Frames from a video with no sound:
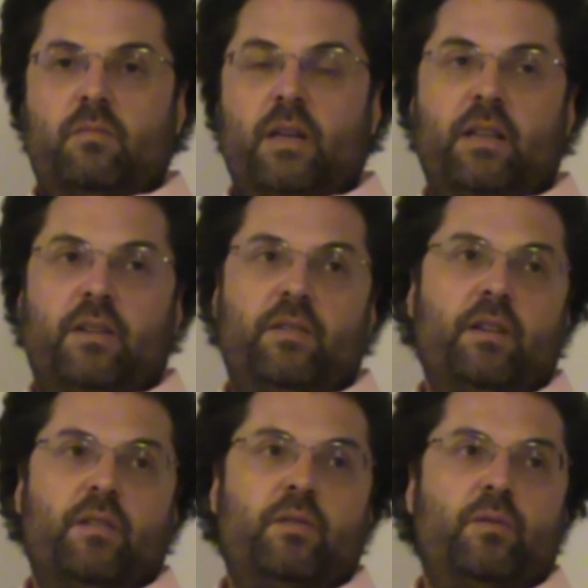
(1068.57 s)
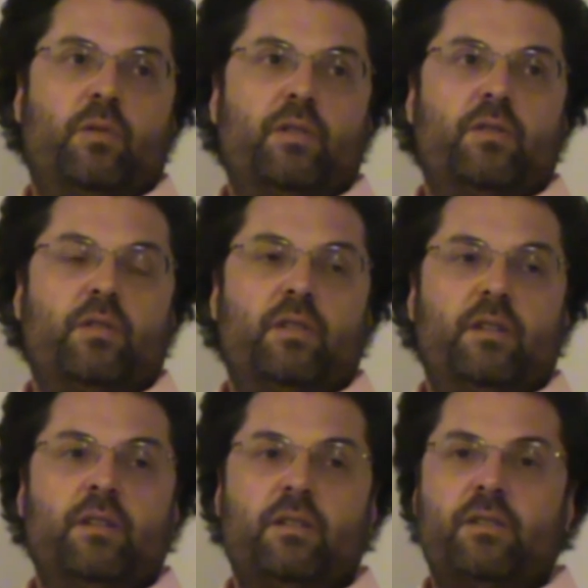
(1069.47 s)
And I think in 20, 30
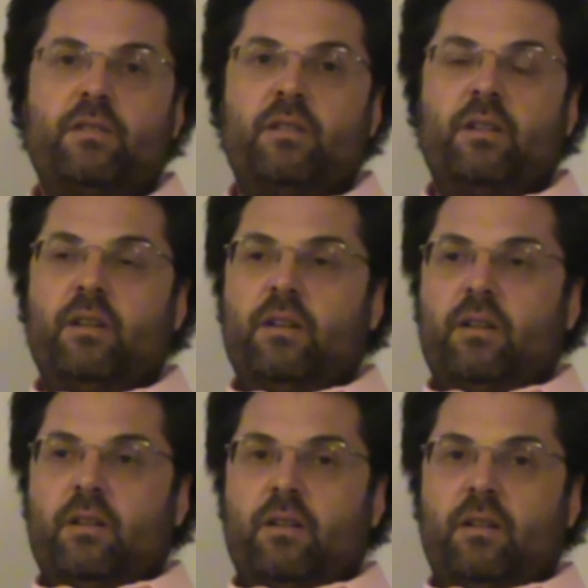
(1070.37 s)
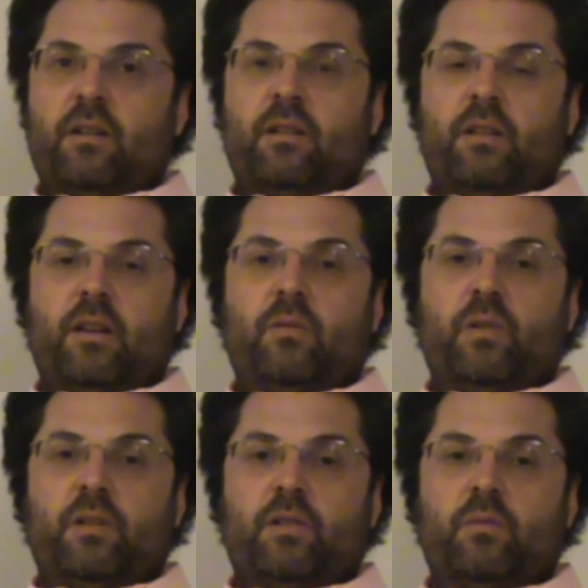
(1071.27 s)
years, they will
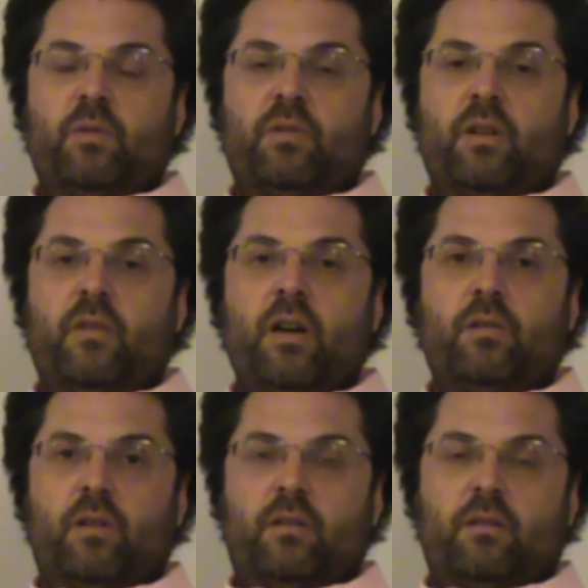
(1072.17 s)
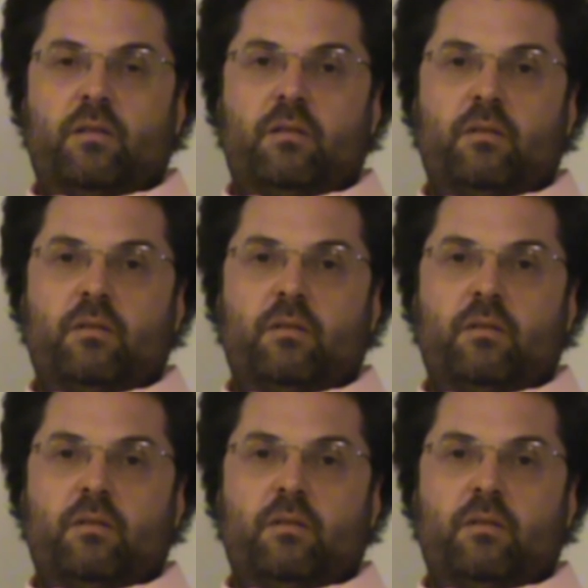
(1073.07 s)
need to be reevaluated.